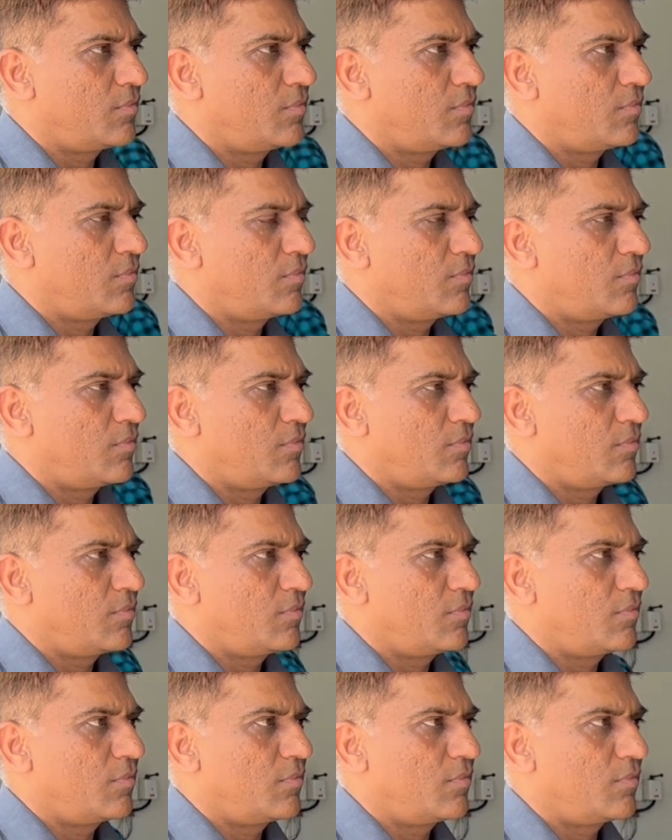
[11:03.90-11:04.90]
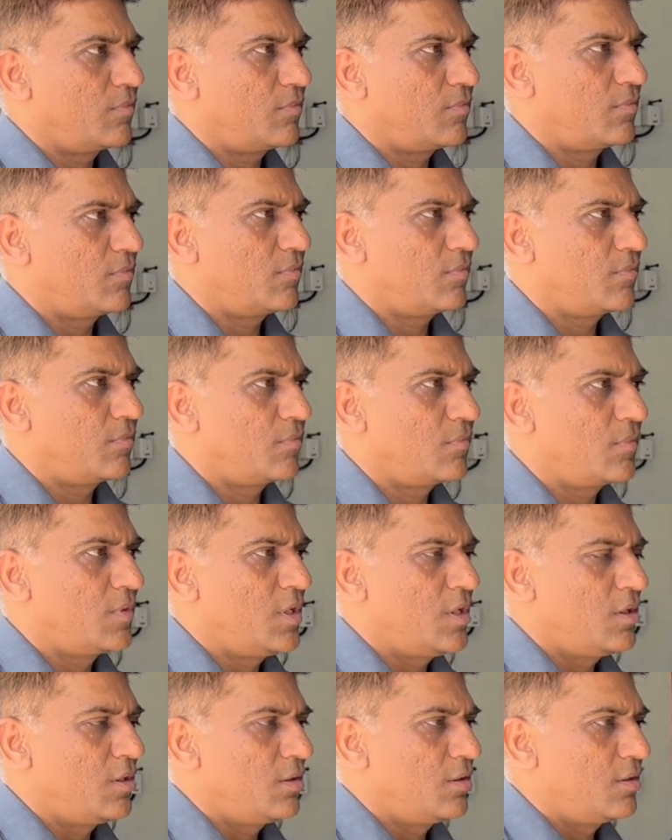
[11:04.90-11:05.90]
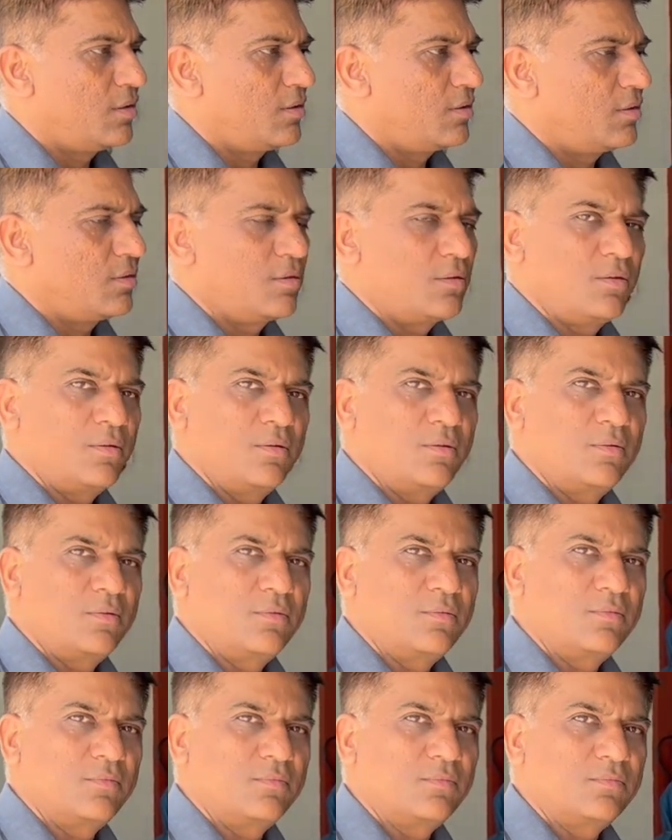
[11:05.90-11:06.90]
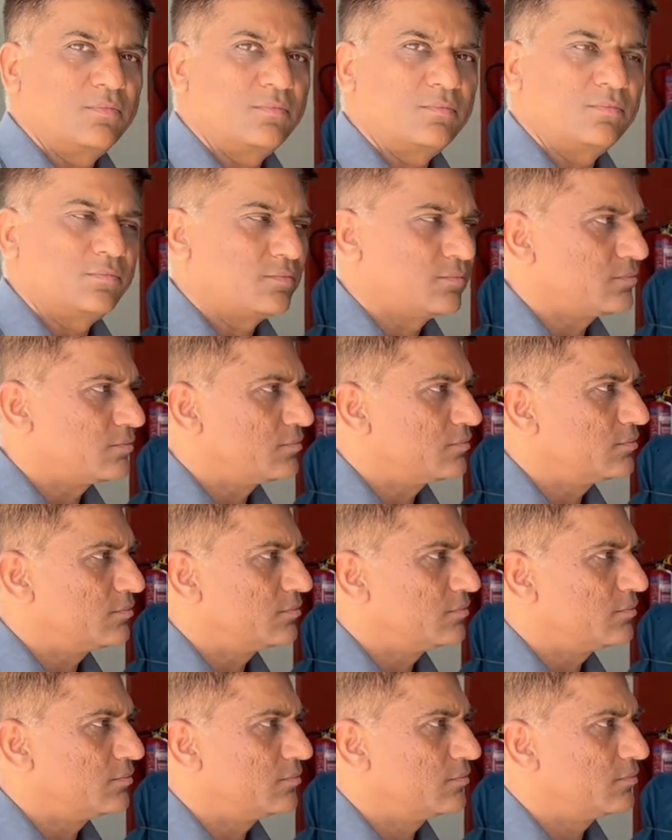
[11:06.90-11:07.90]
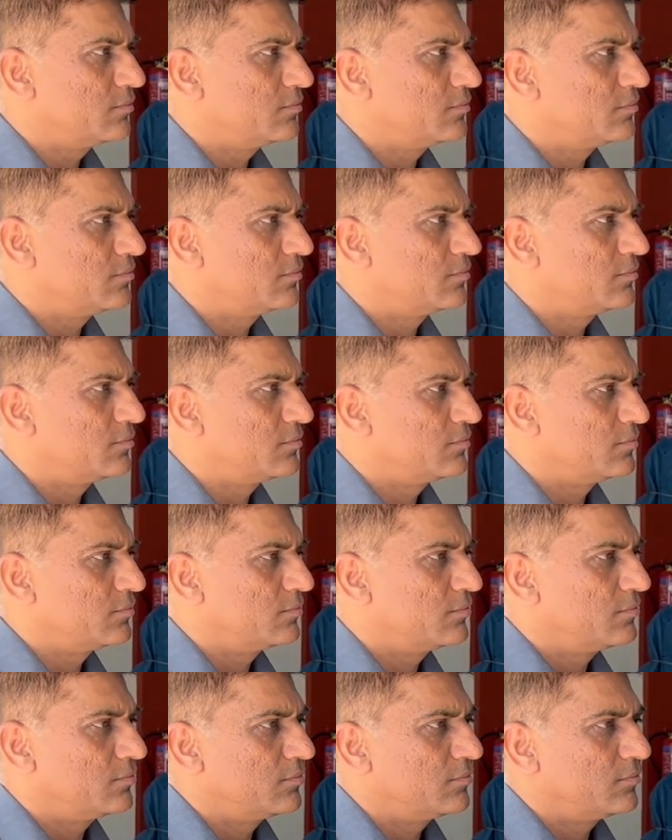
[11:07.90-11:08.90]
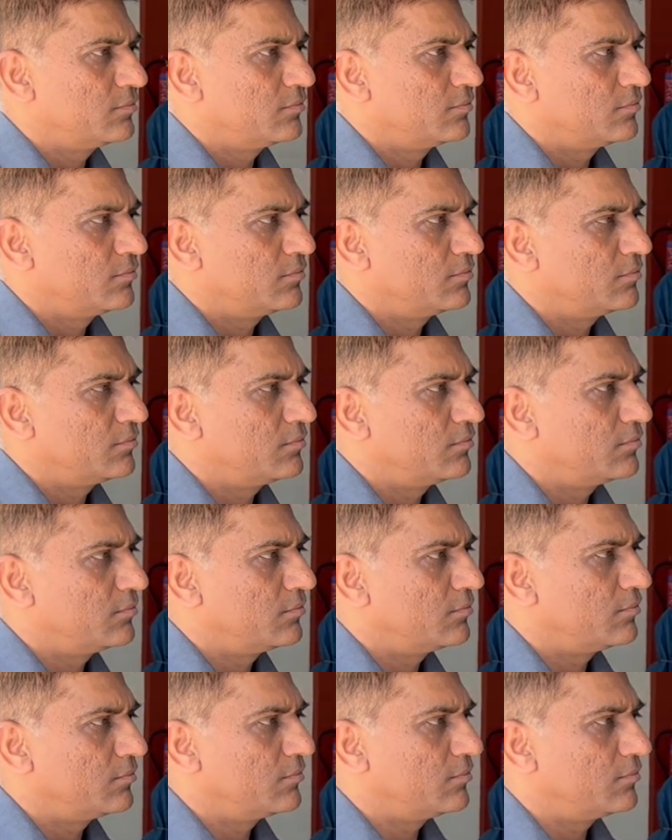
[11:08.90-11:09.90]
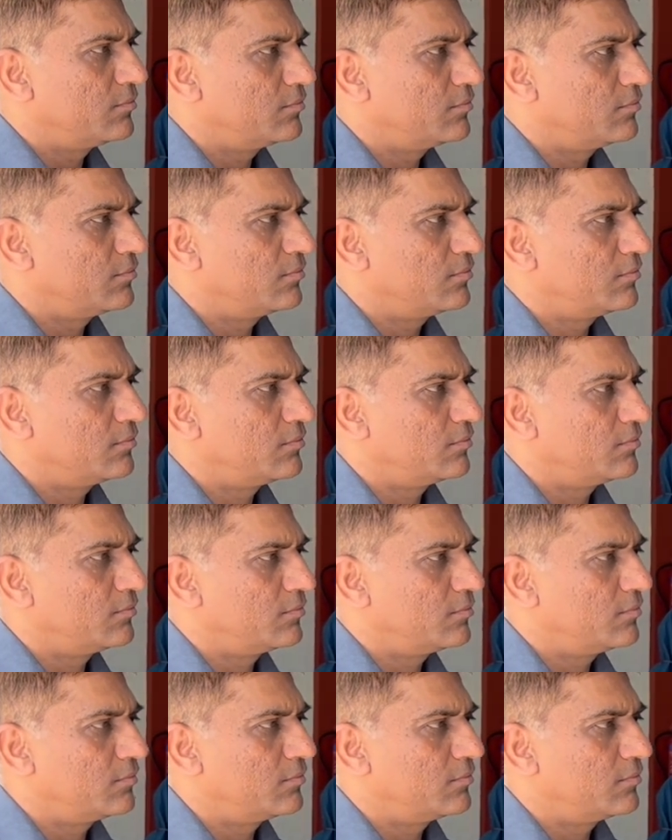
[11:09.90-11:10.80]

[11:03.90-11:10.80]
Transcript: (silent)